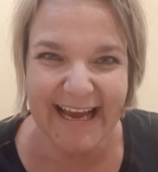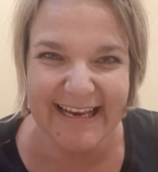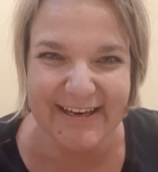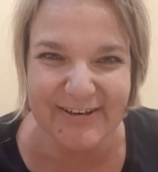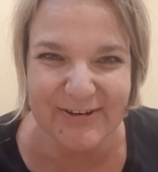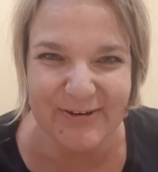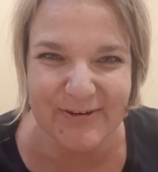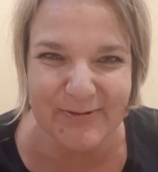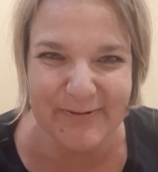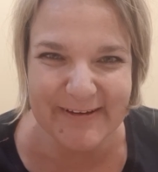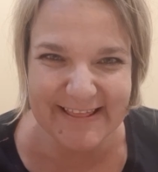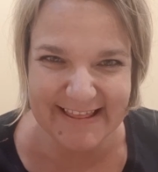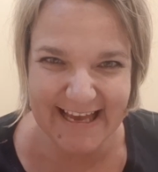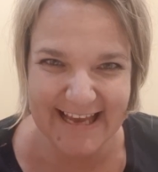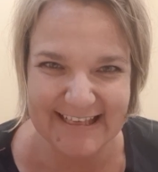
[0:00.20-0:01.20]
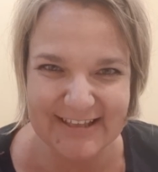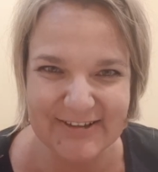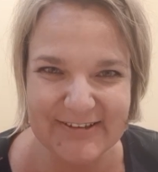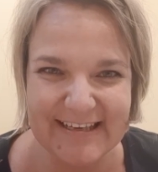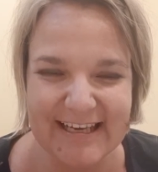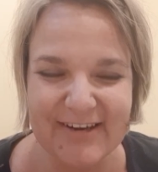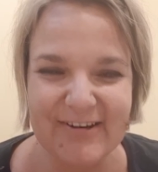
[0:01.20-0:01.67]
Nicole with
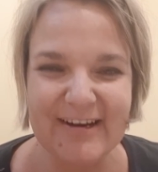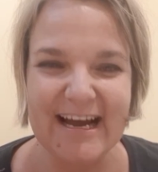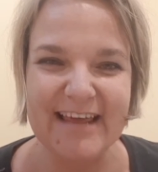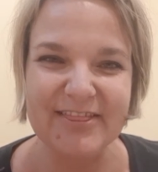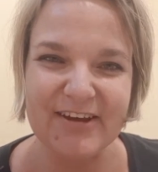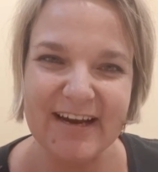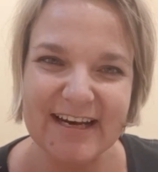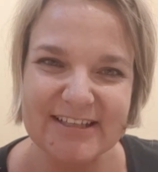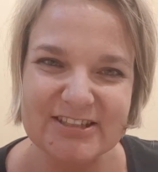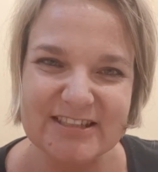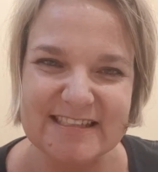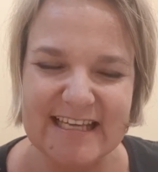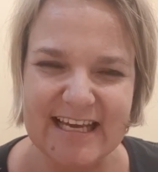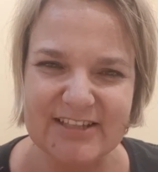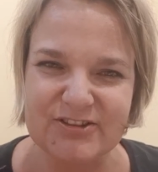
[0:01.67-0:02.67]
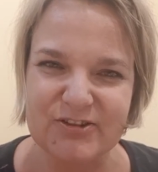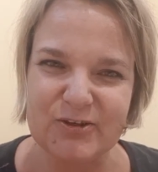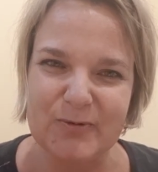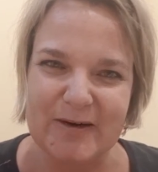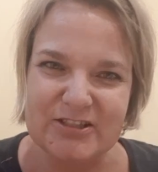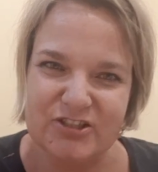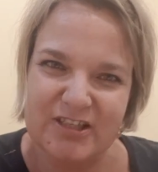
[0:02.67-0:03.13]
ENJO here. I thought I'd just answer a
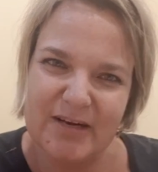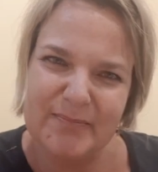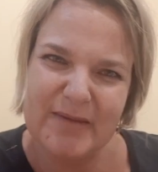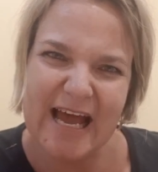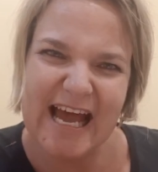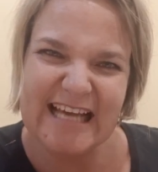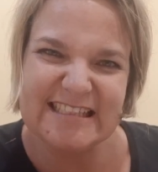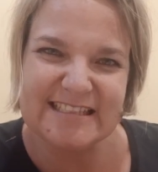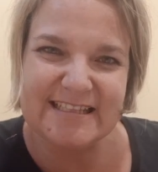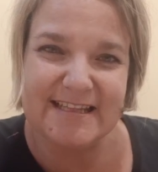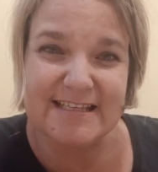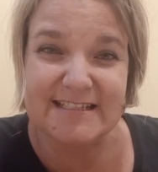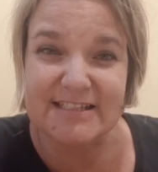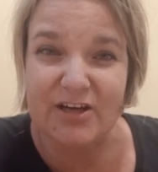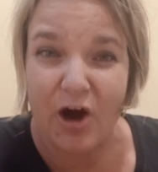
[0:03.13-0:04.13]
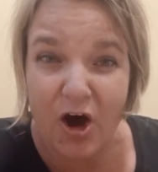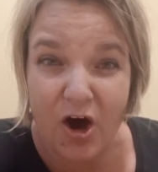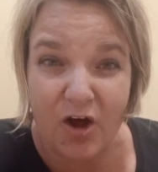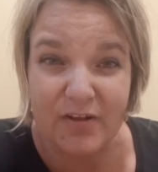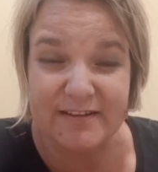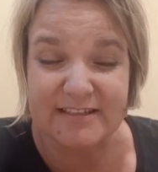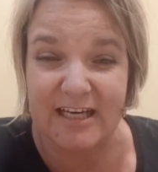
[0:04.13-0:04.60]
question. I'm asked this
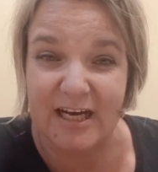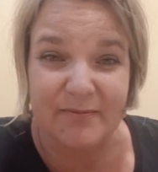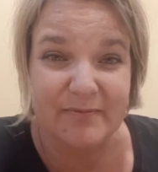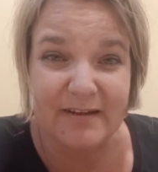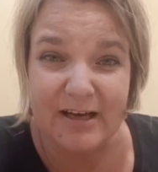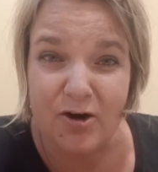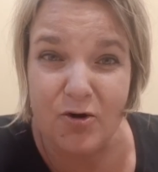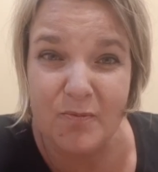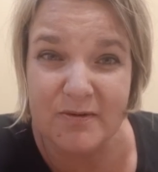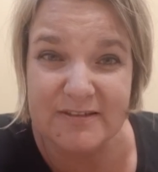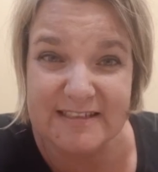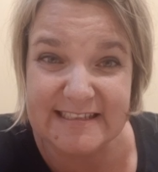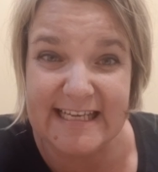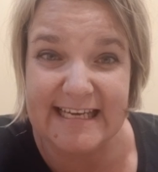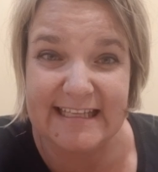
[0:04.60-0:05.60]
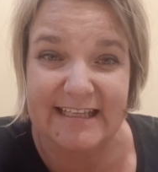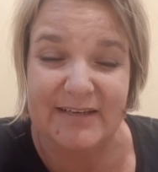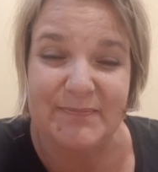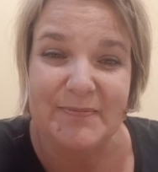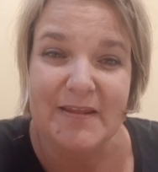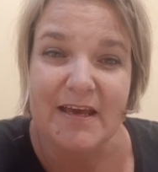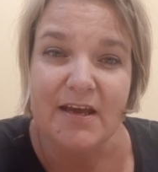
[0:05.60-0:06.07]
all the time, almost daily.
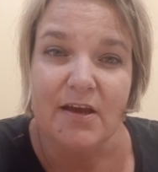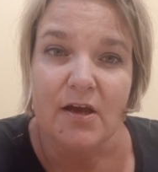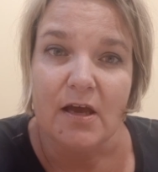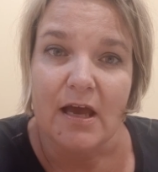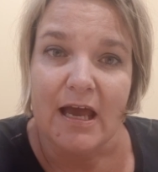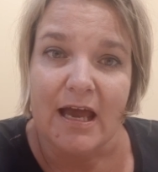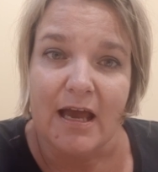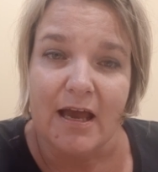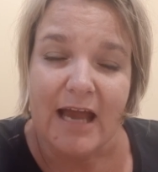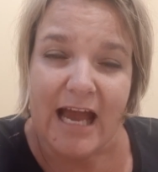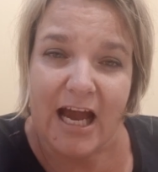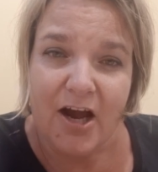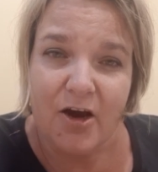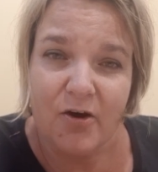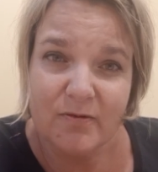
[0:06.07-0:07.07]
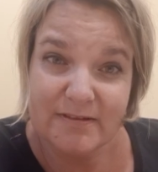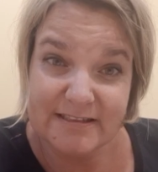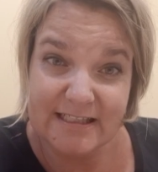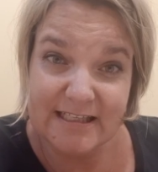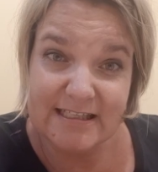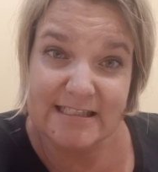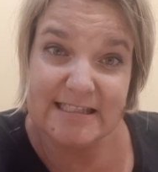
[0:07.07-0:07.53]
How
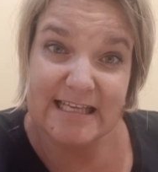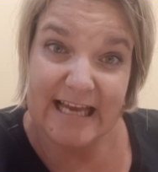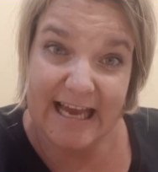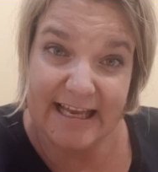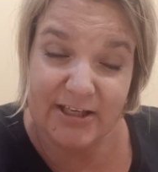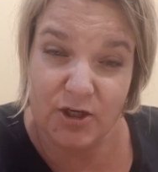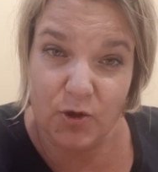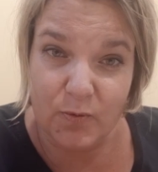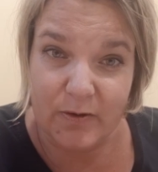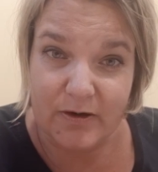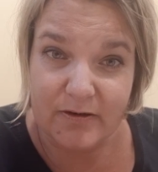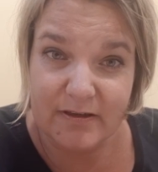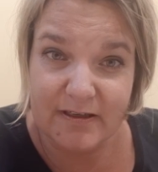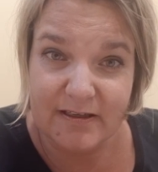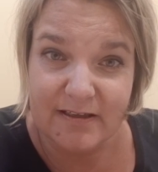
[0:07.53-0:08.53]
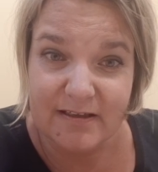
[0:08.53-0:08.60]
does ENJO work